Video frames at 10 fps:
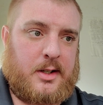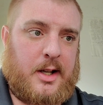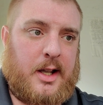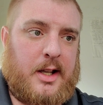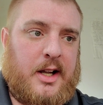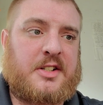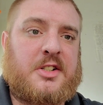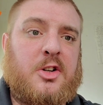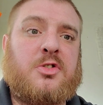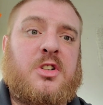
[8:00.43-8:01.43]
a
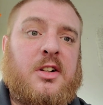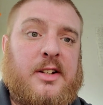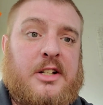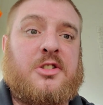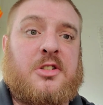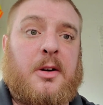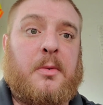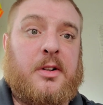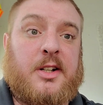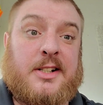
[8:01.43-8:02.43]
excuse to lynch
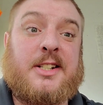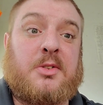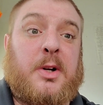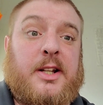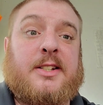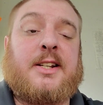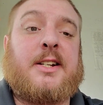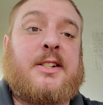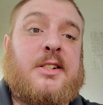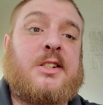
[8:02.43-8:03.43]
someone. Because this is what this
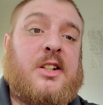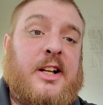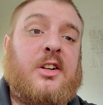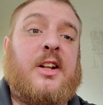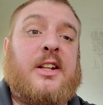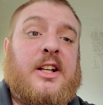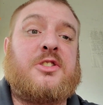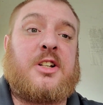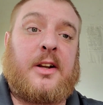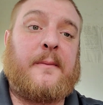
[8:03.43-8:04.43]
is. This is literally
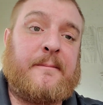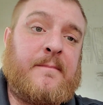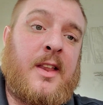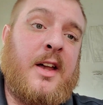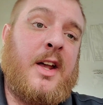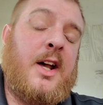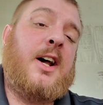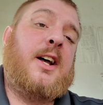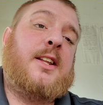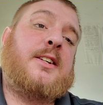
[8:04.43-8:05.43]
lynching.
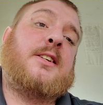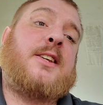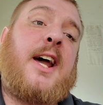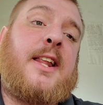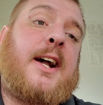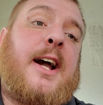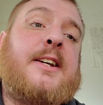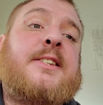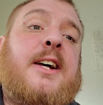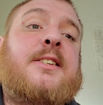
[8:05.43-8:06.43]
This is, hey, that guy
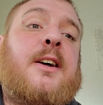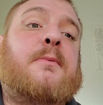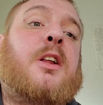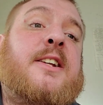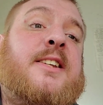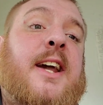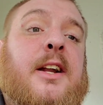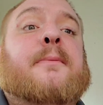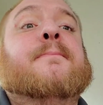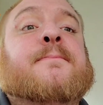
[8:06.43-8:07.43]
said something, let's get
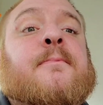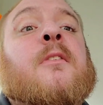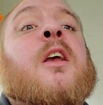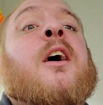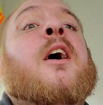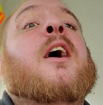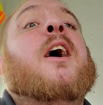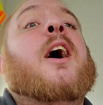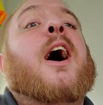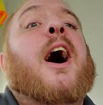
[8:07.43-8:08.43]
him.
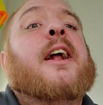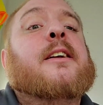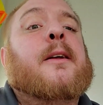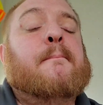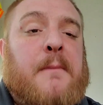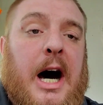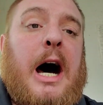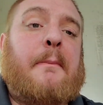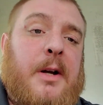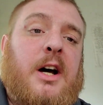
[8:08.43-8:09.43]
And then the
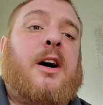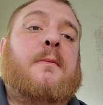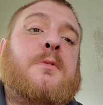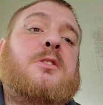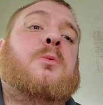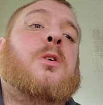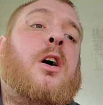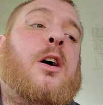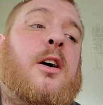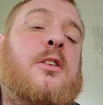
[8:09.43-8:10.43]
mob comes, where
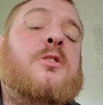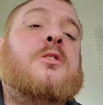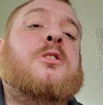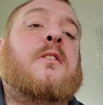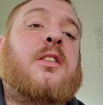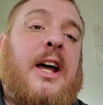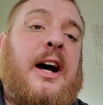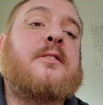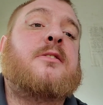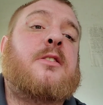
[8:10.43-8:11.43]
hundreds of
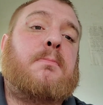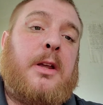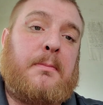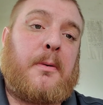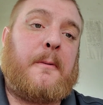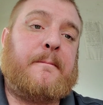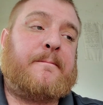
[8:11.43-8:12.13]
thousands of people